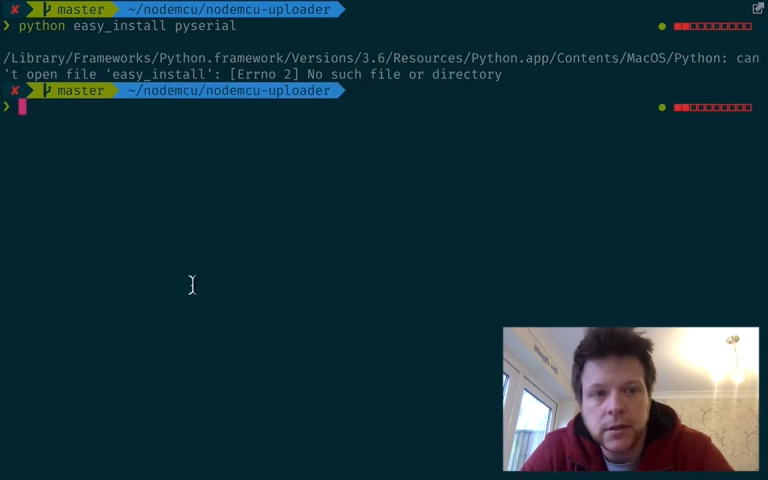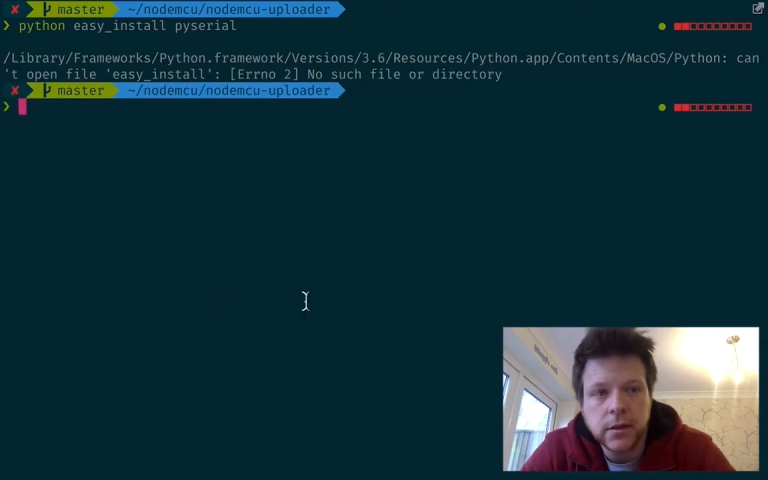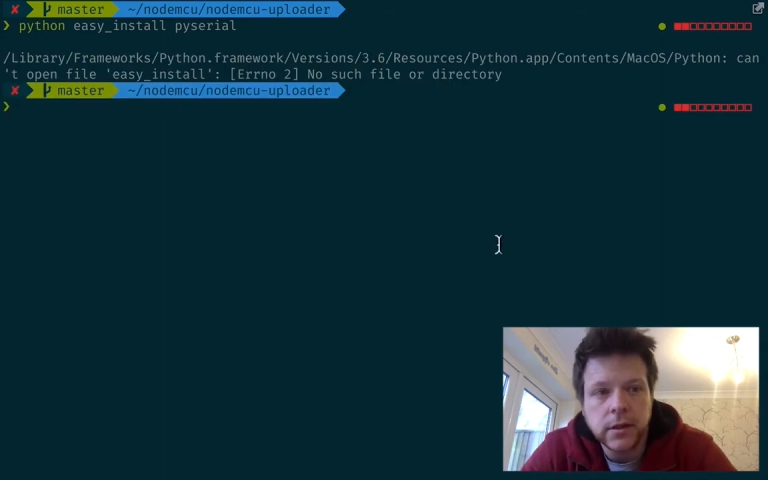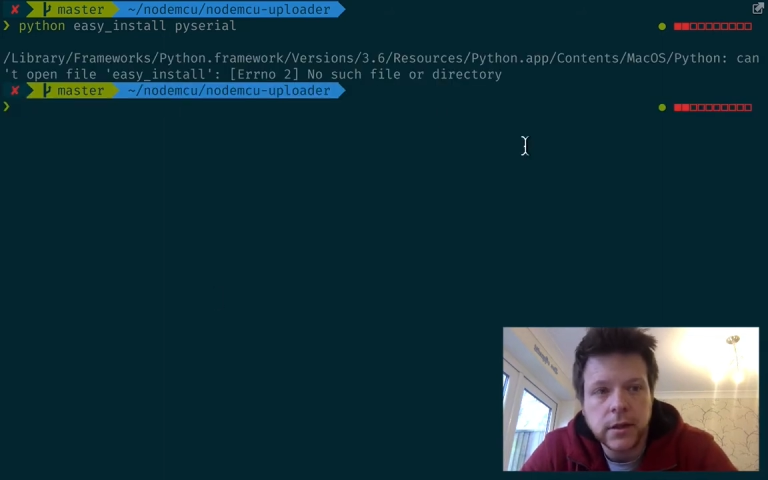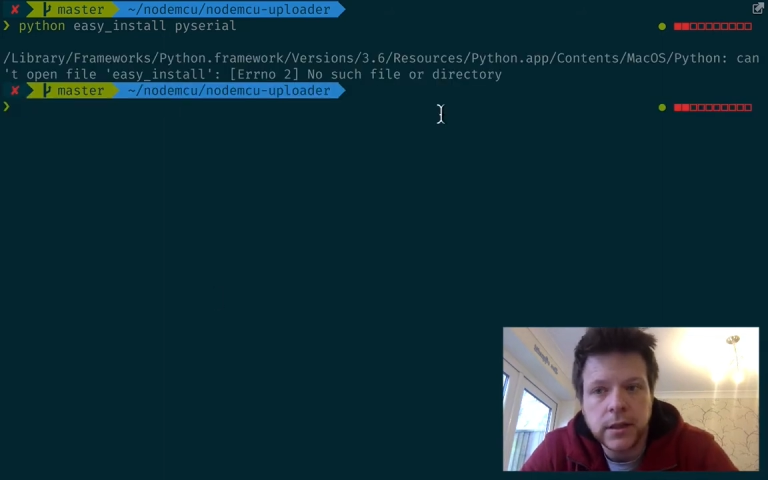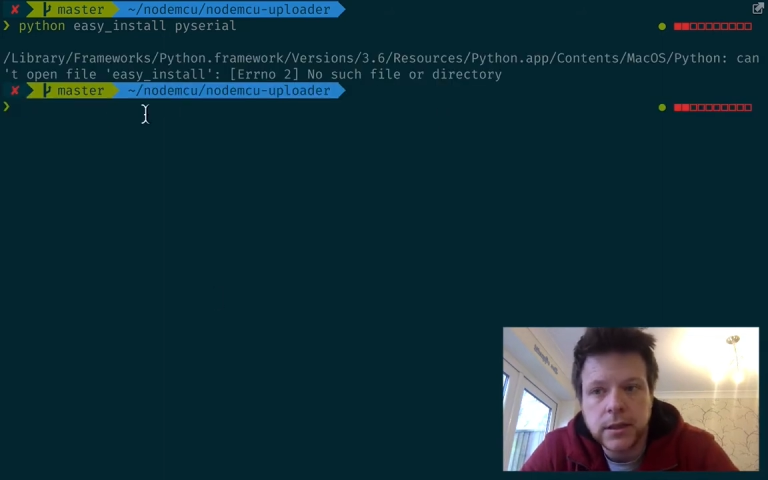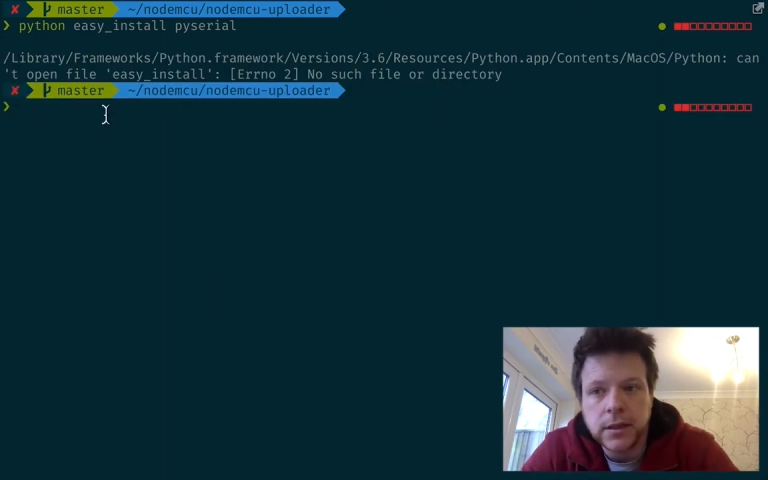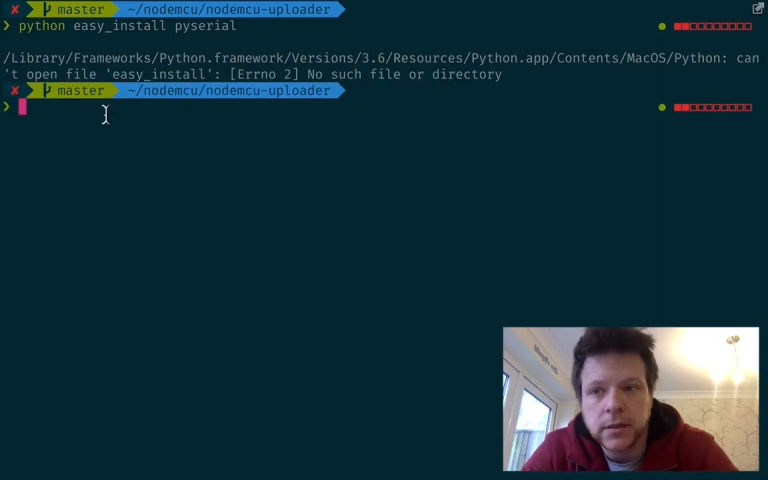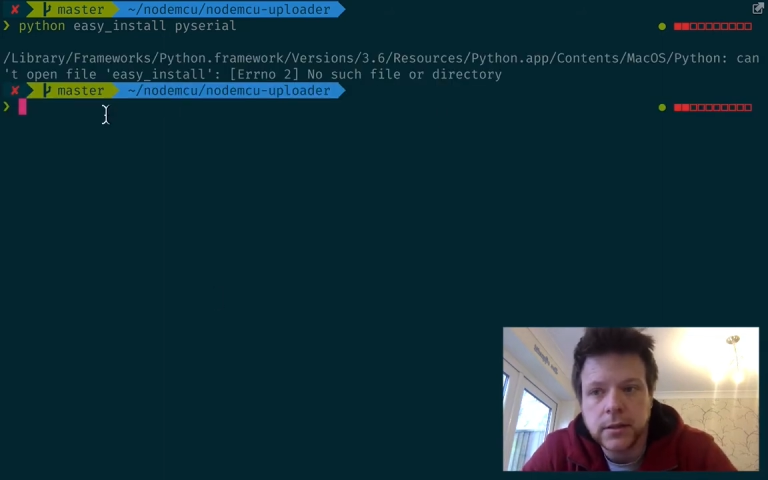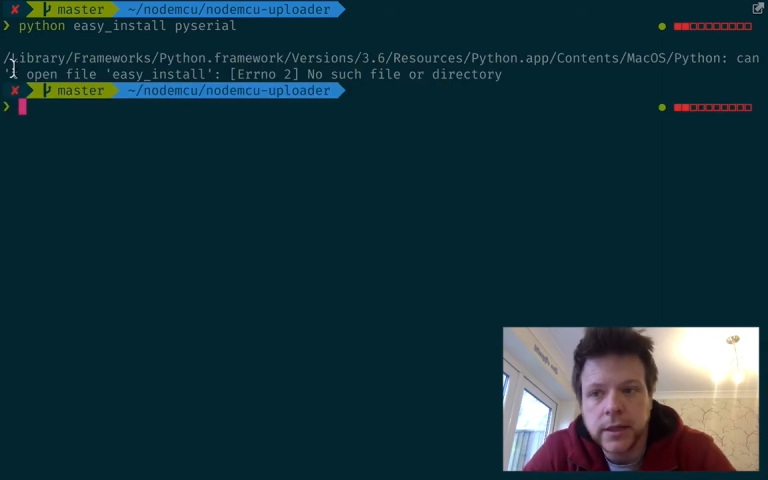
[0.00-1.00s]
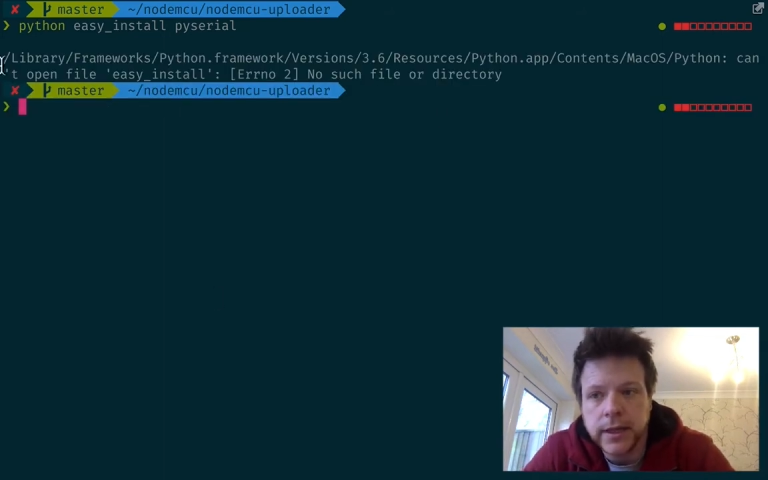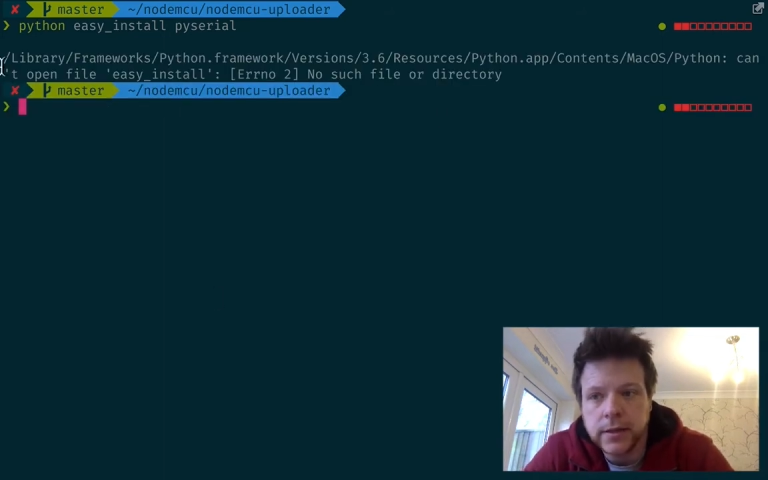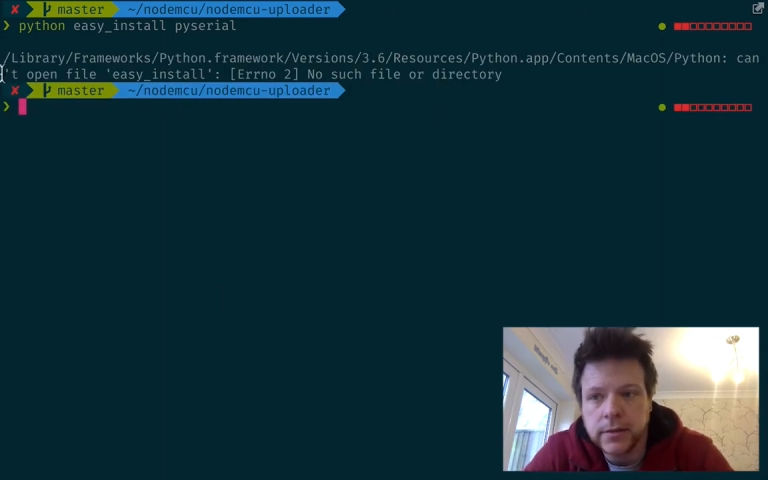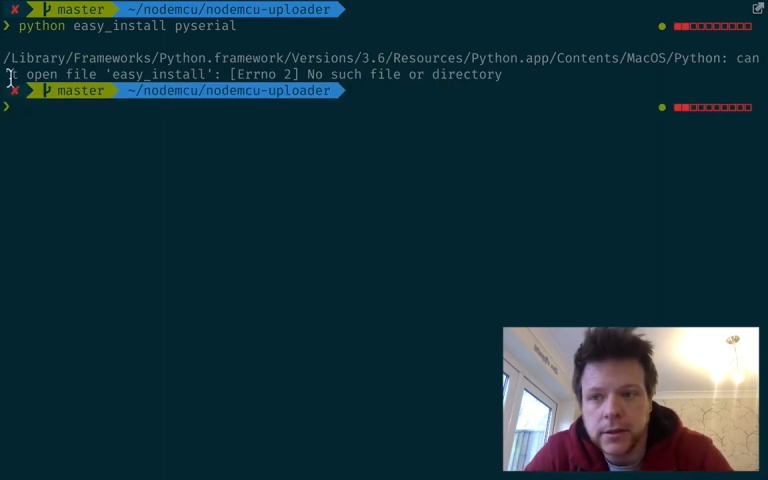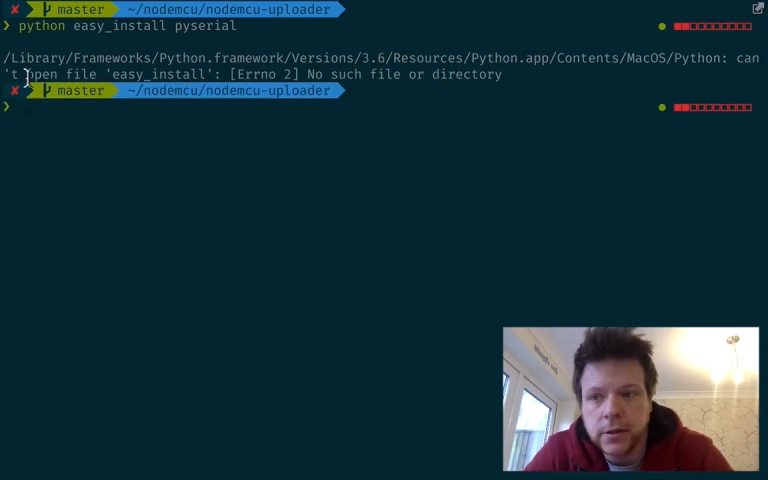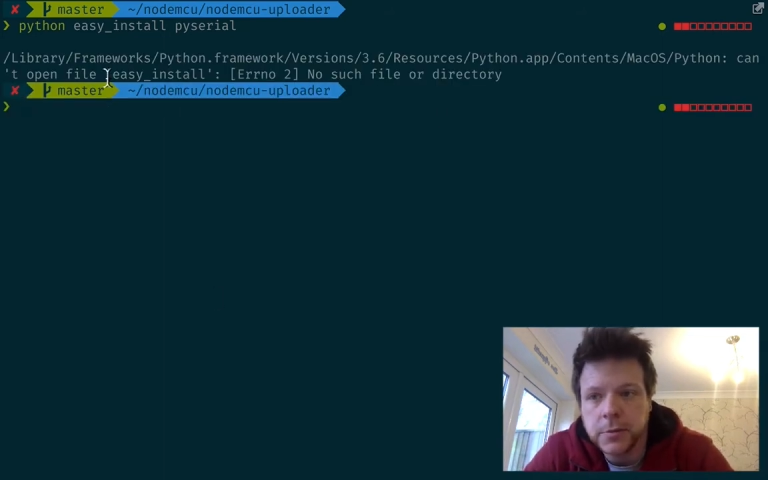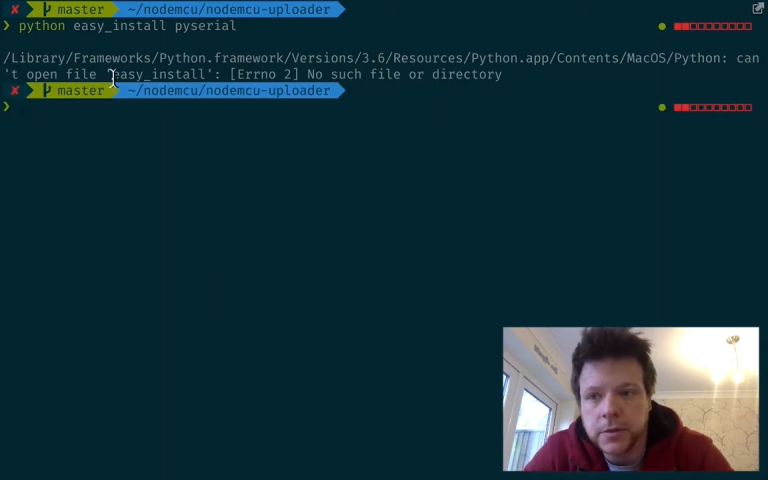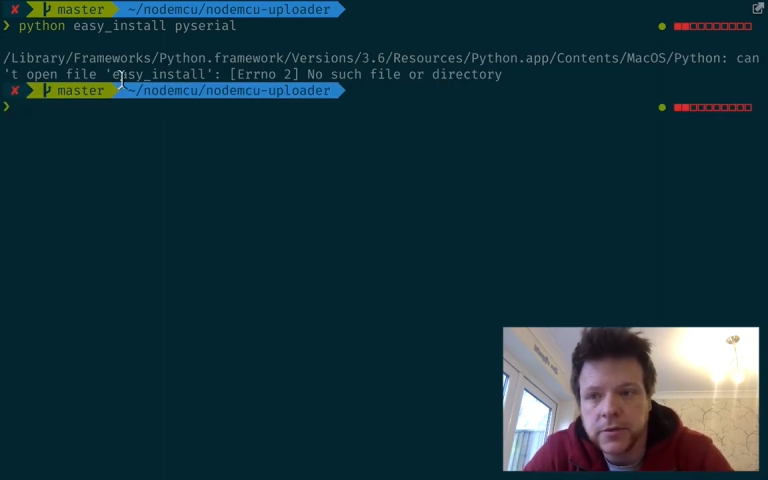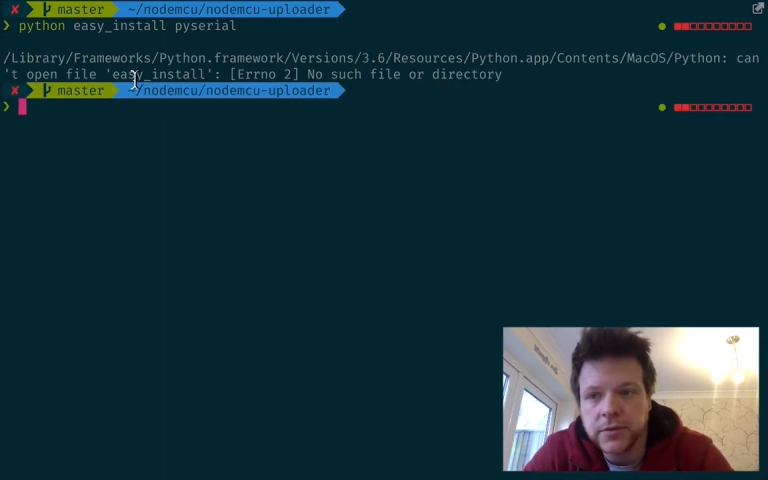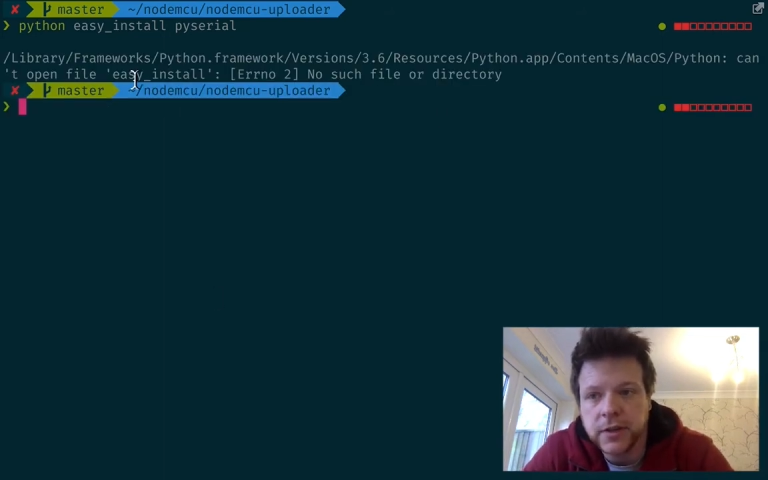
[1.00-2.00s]
Okay, so cannot
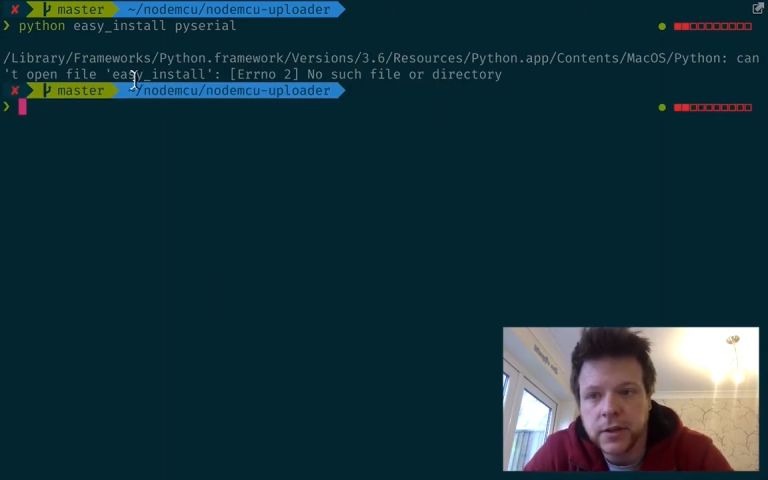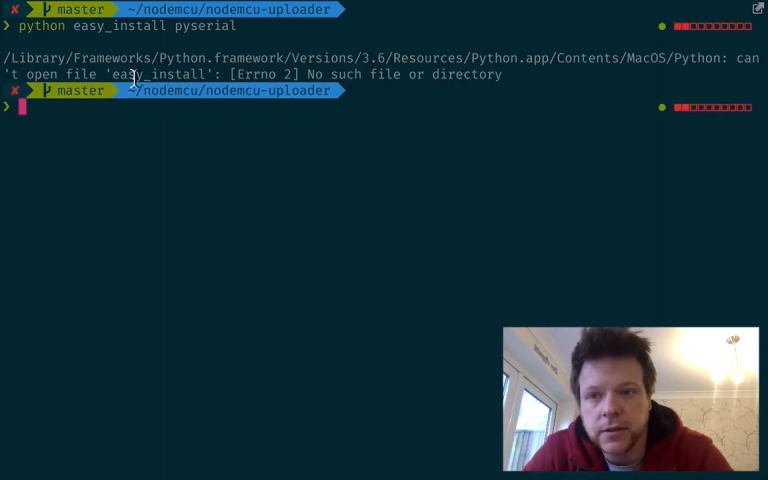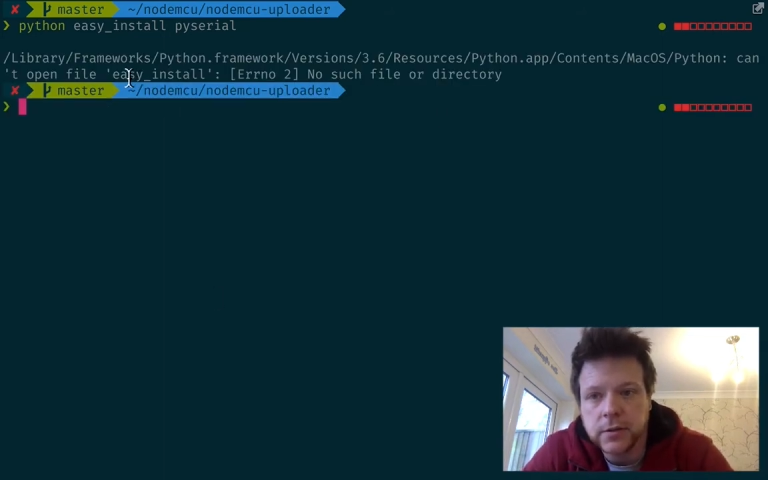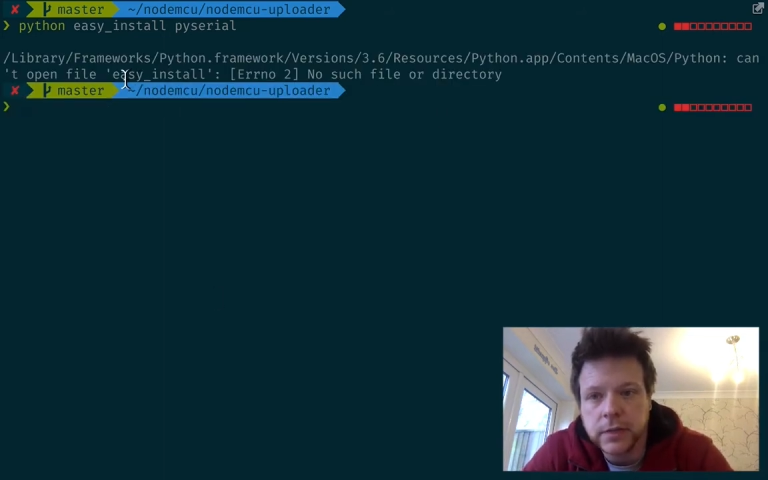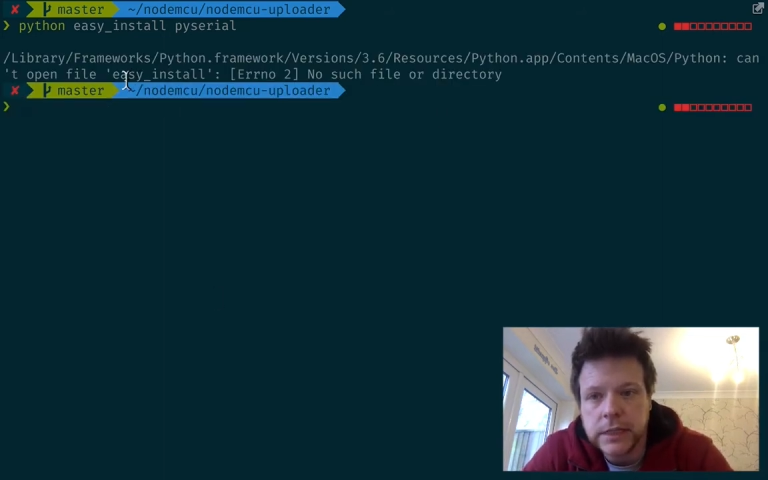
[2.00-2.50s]
open file